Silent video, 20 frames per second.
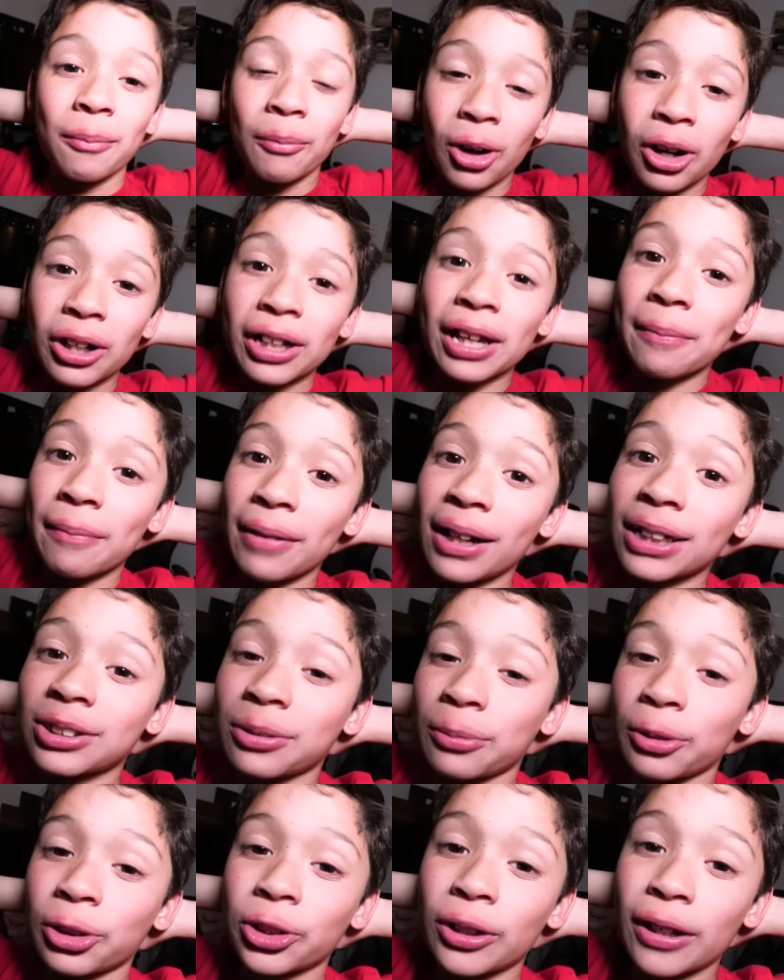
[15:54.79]
Mark and
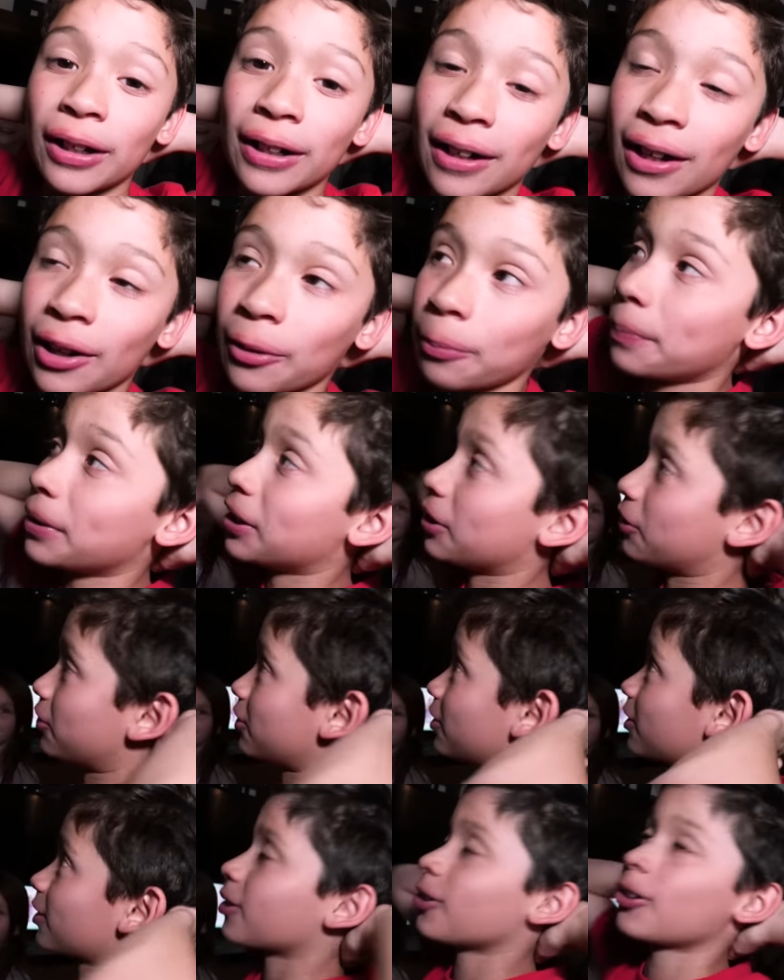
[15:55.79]
Maxim will try to help Peach
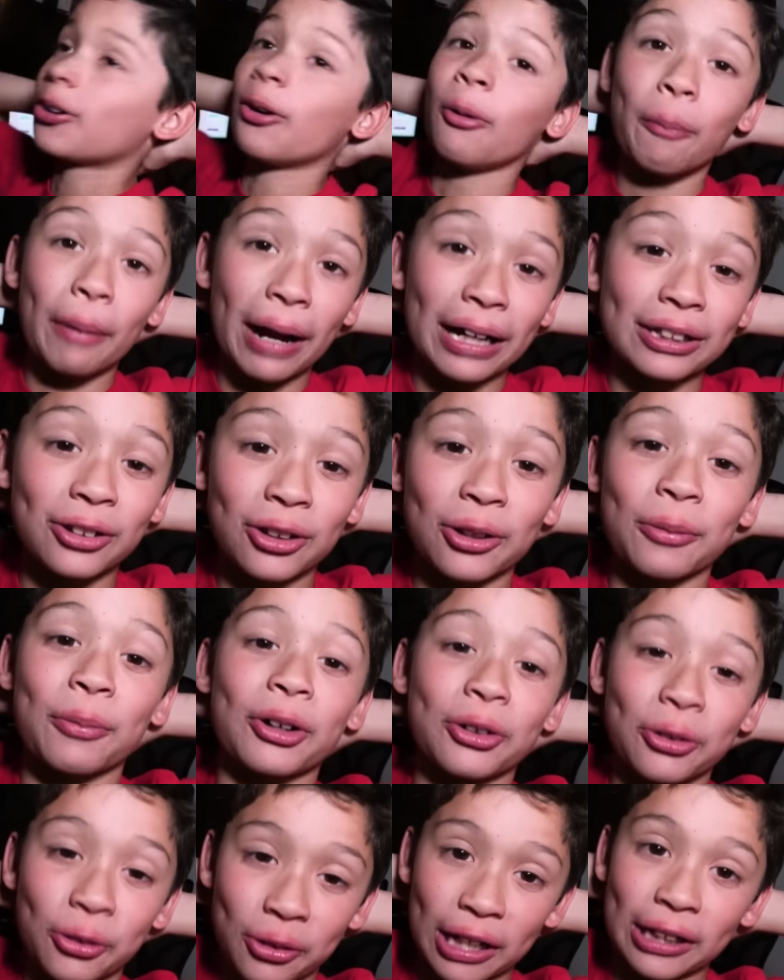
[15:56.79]
go back to the
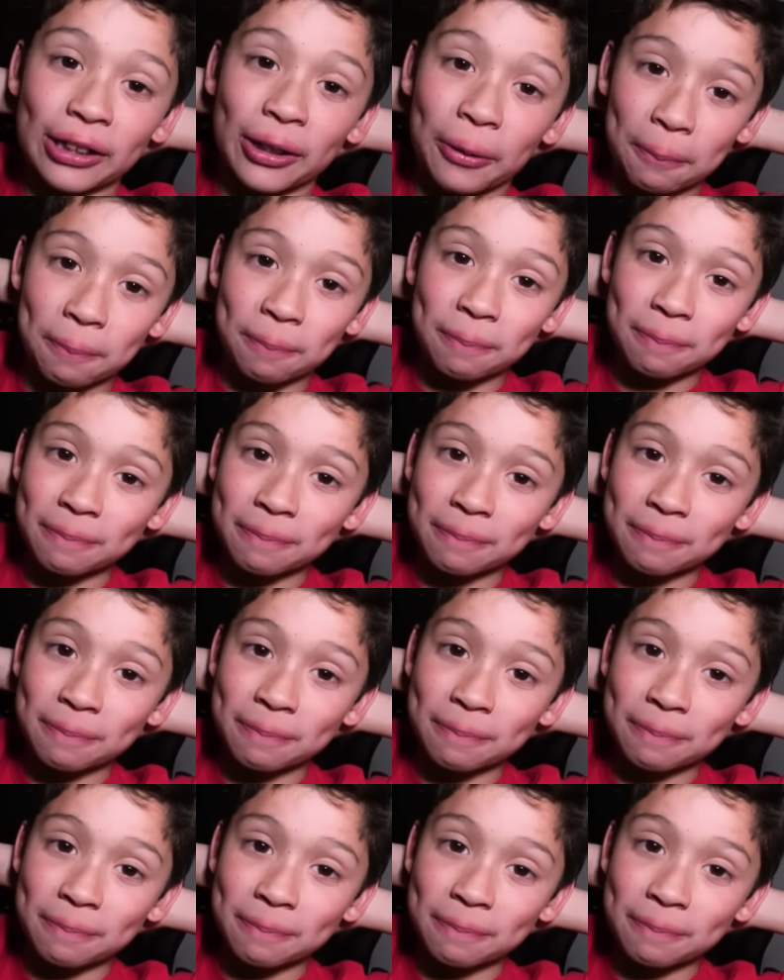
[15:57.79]
Mushroom Kingdom.